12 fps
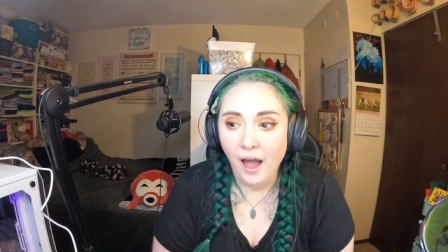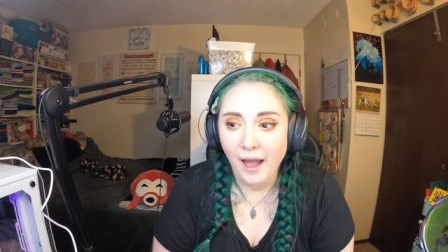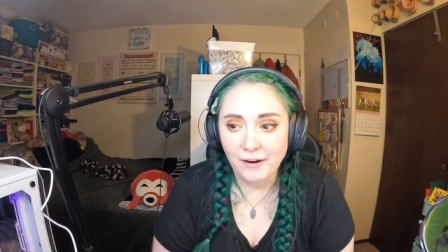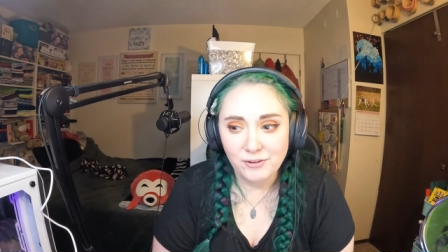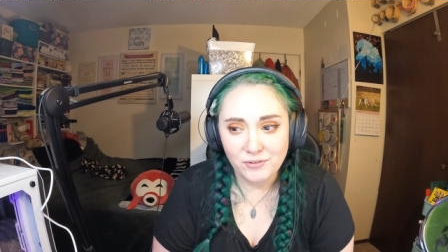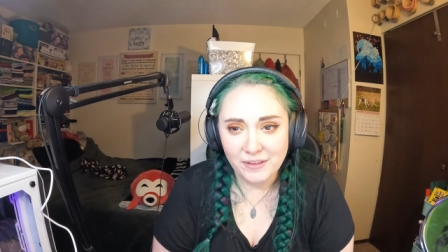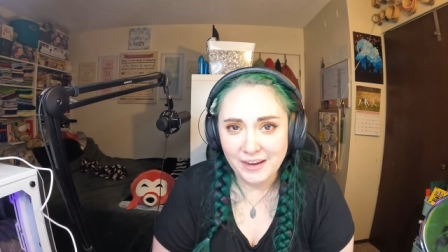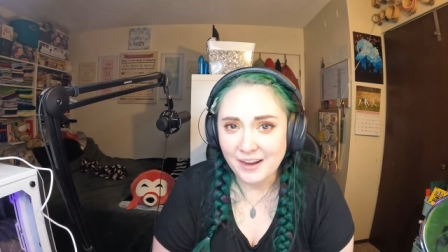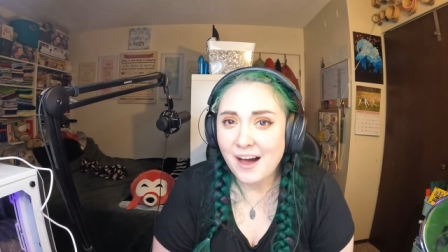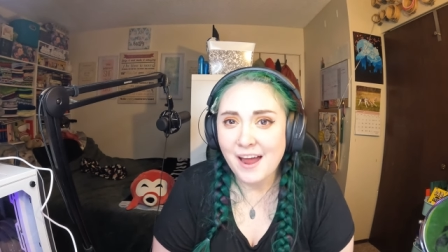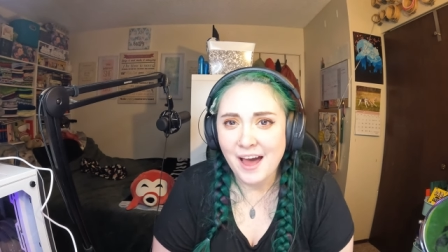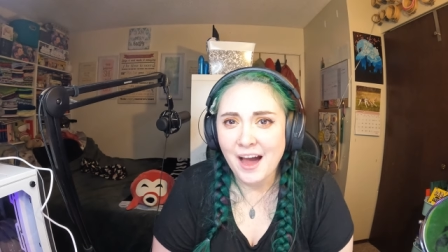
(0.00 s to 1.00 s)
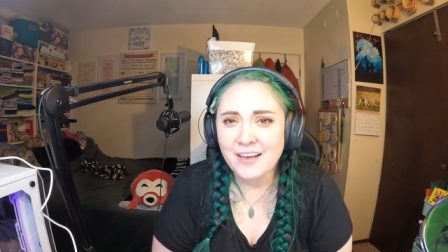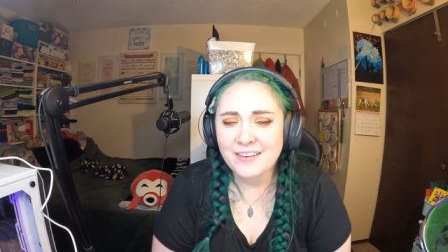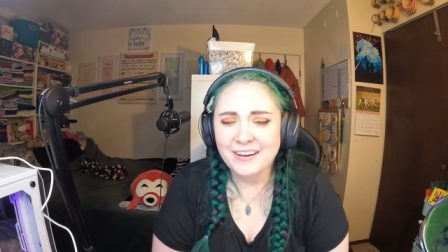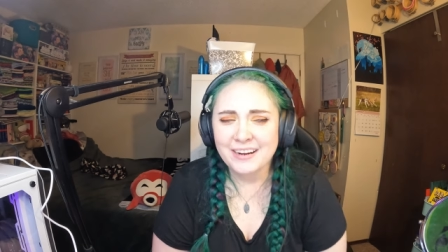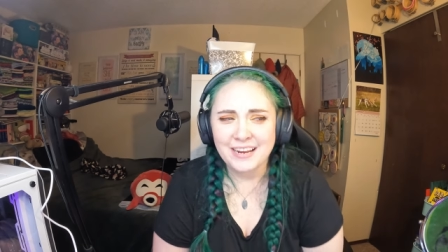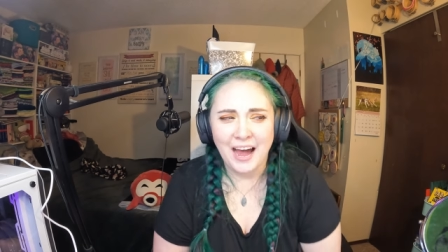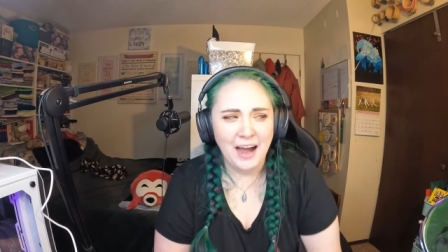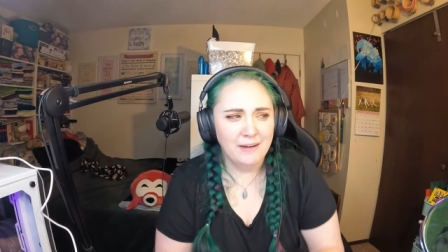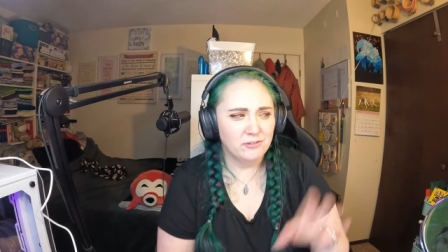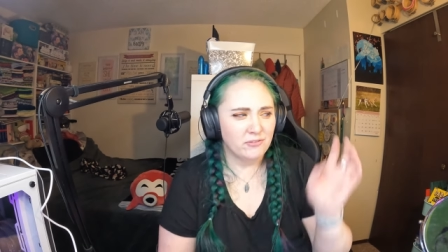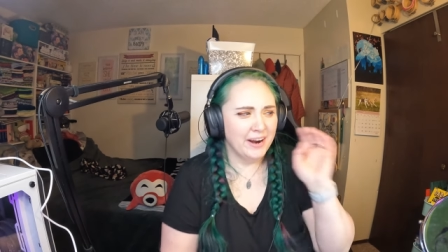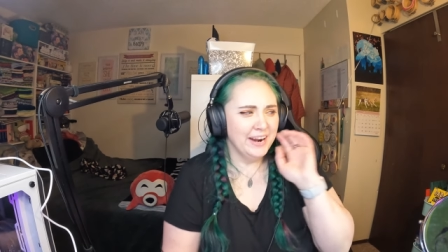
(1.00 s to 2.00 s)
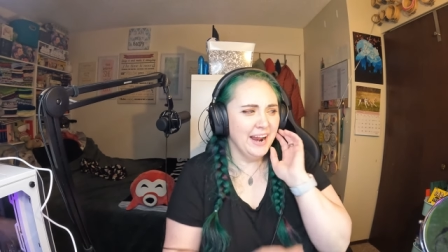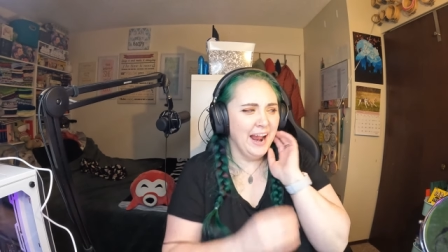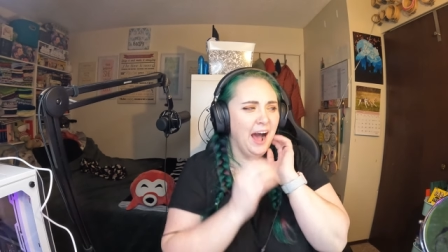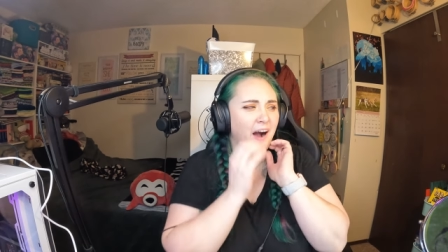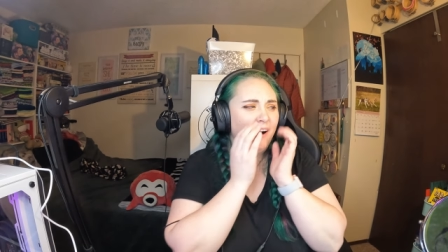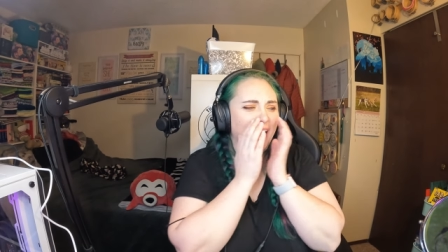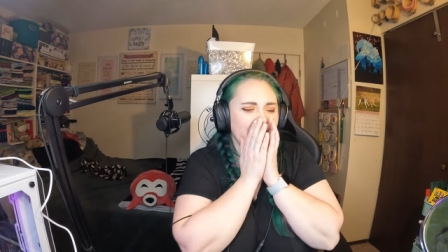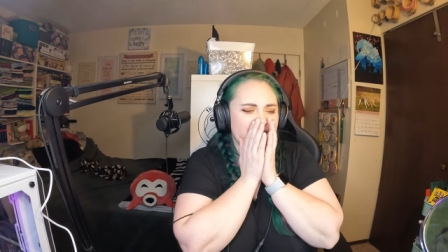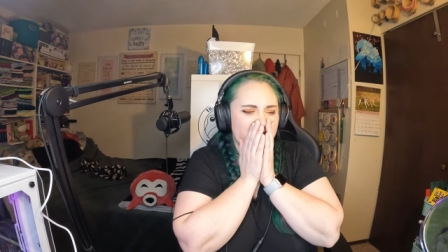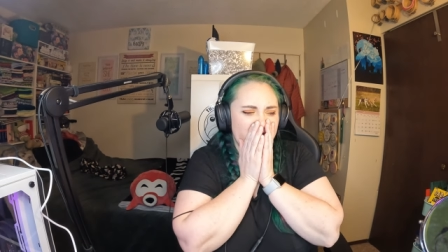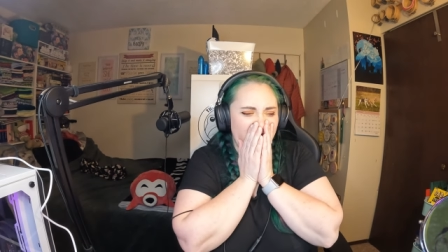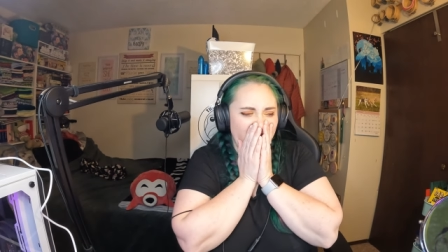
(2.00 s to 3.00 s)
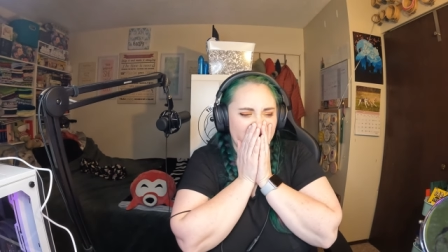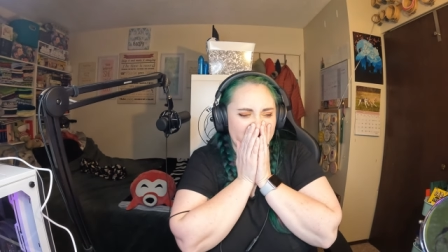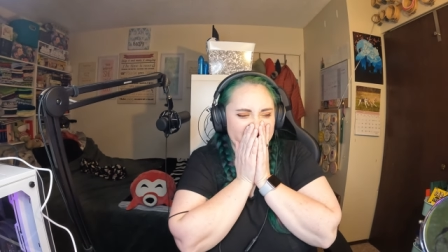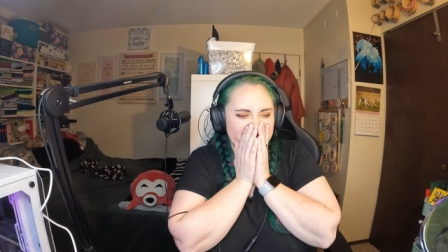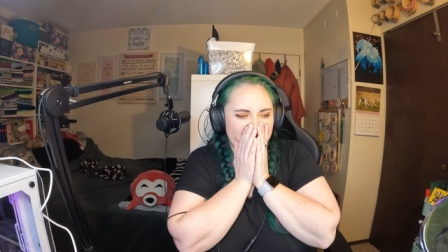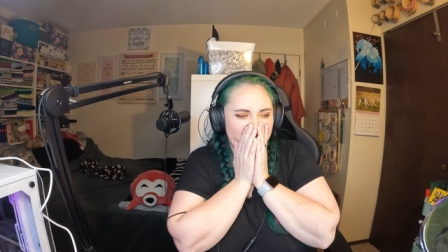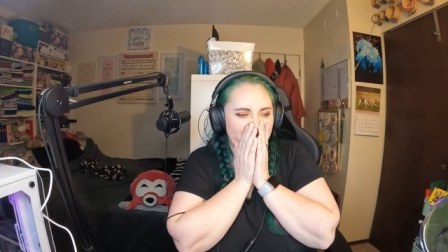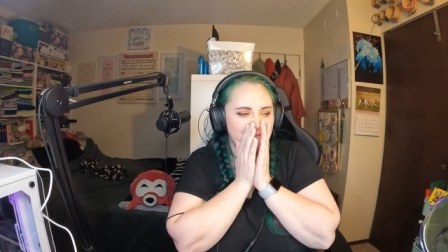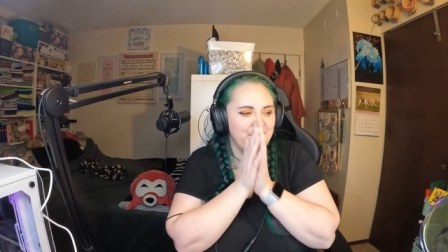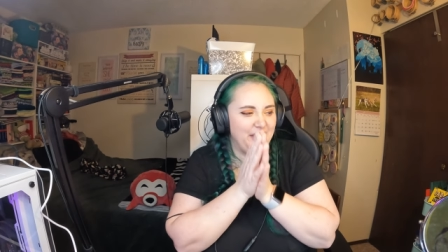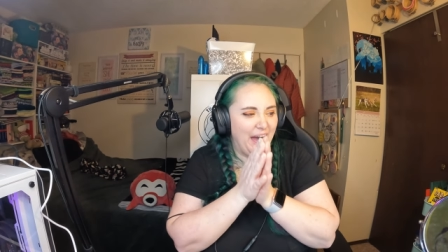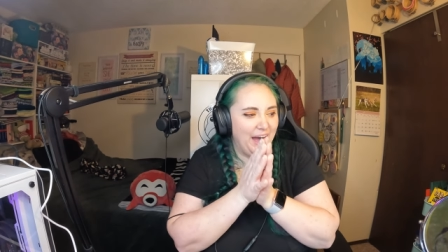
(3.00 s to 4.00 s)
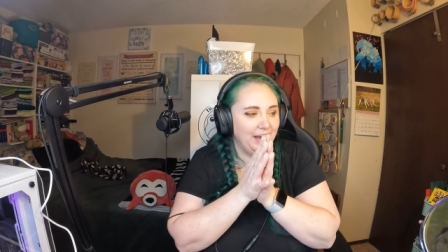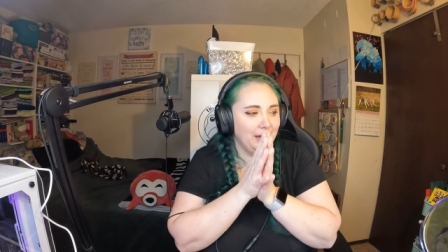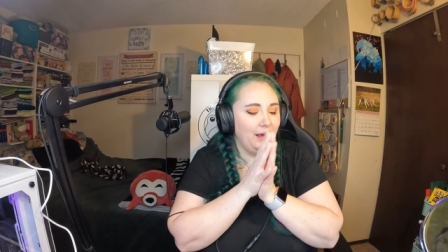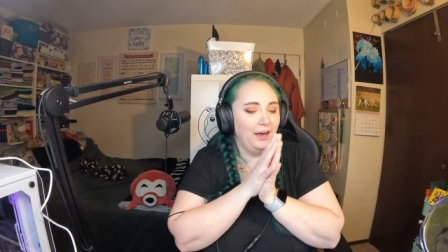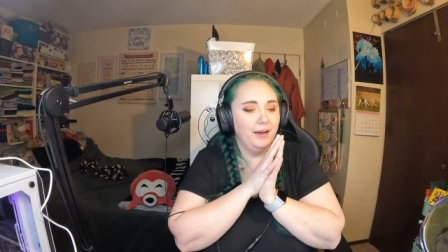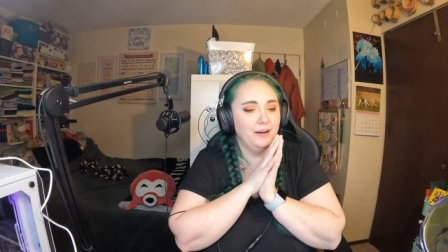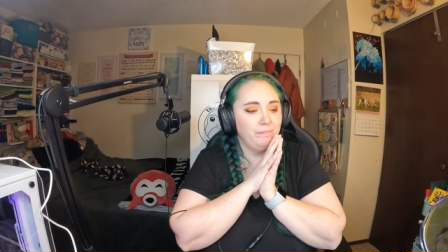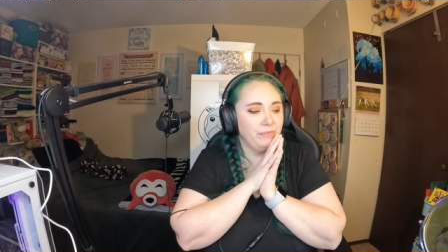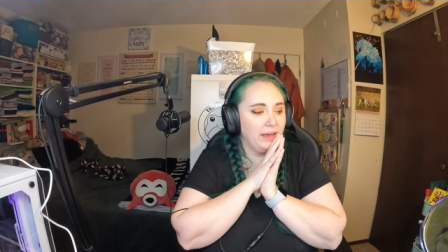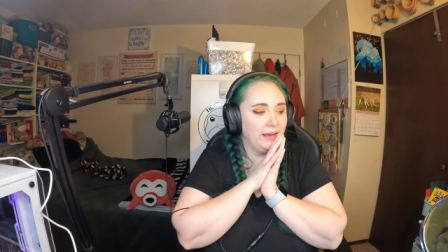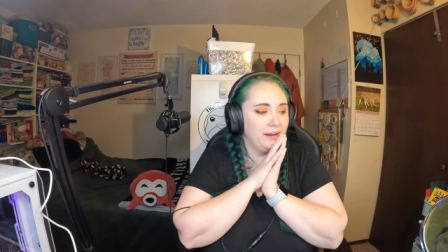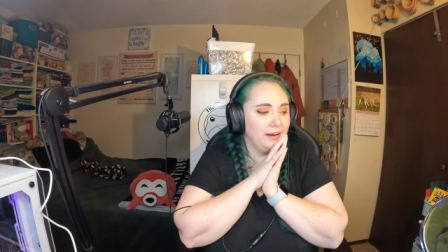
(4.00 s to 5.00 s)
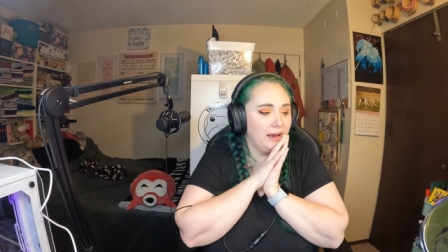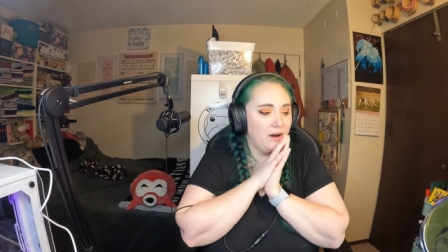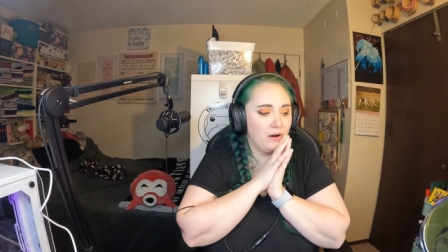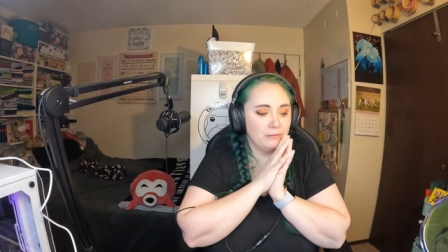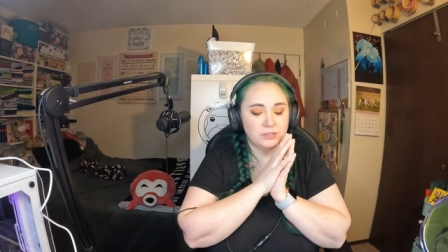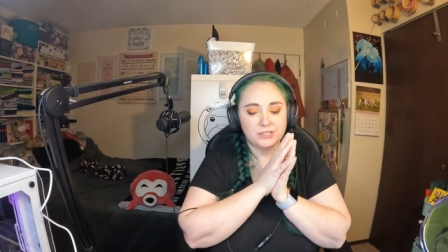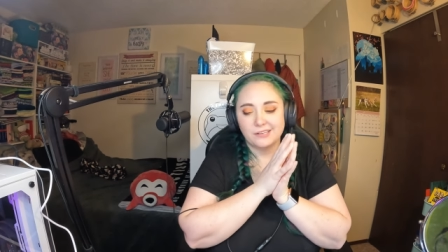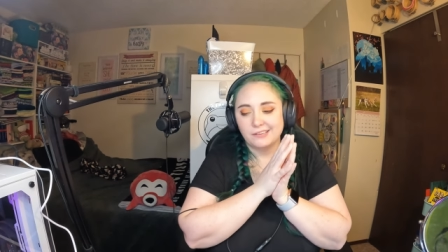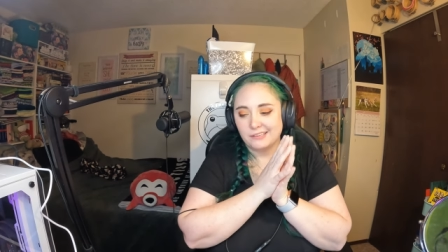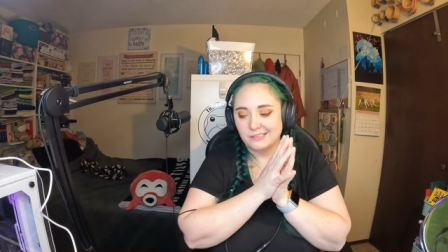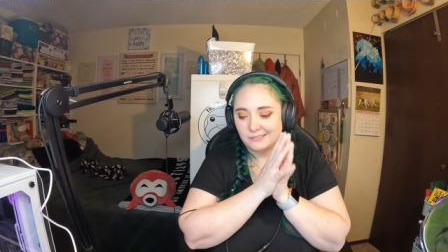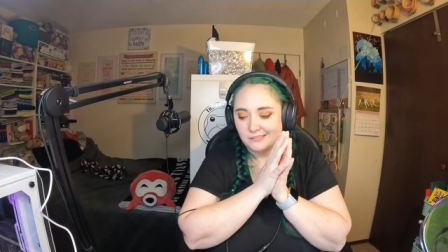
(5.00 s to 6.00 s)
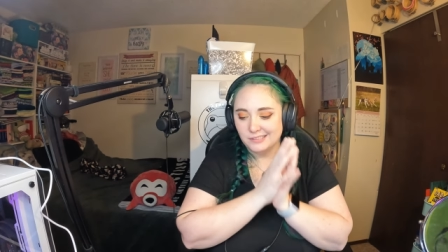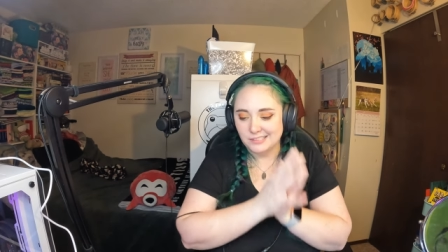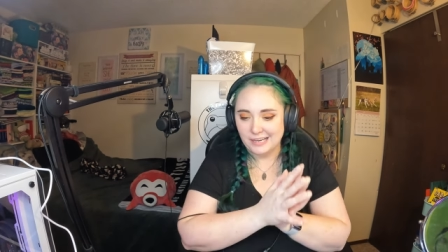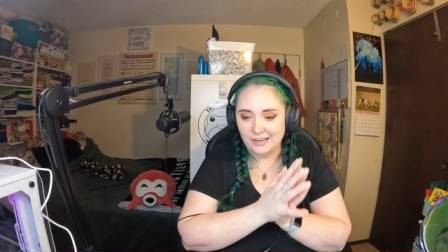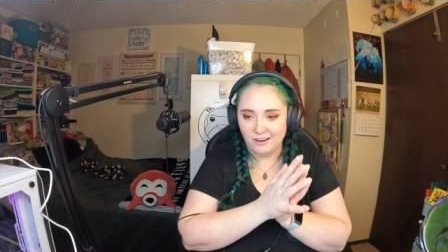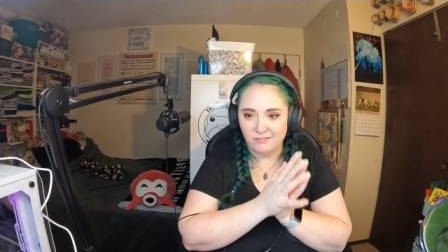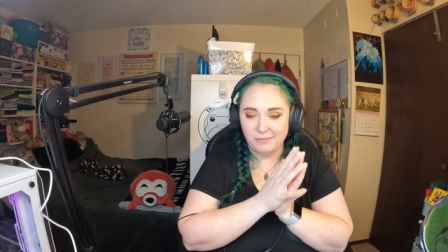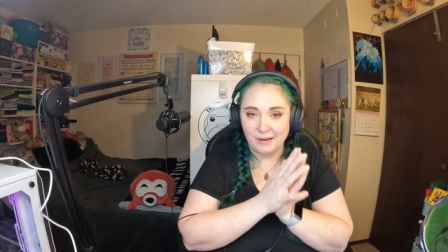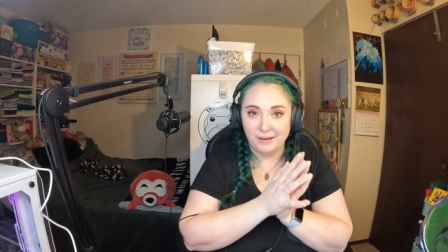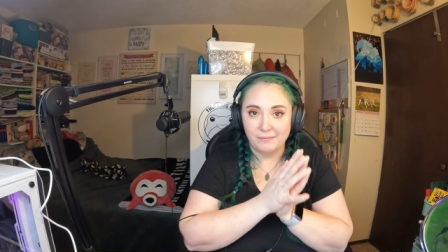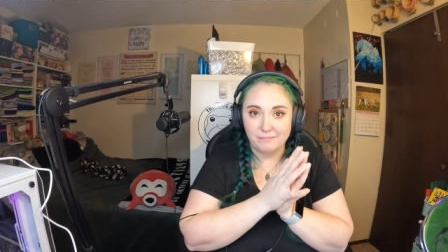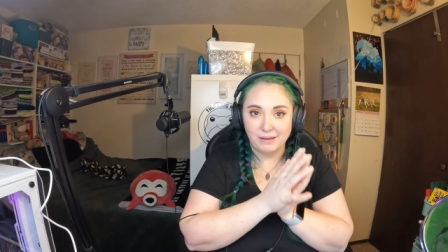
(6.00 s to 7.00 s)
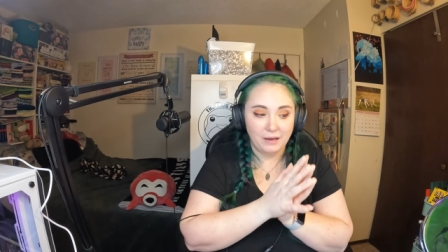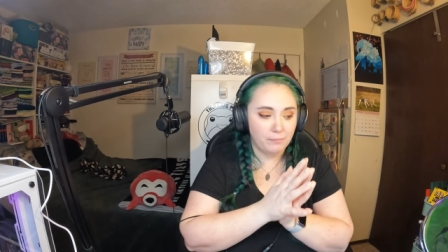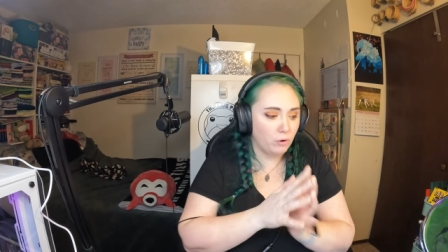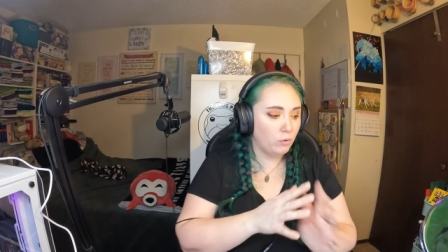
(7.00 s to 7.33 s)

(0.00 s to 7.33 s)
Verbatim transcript: it was really good. It was good times, raided out, got some followers from that, and now I'm just gonna take off my makeup.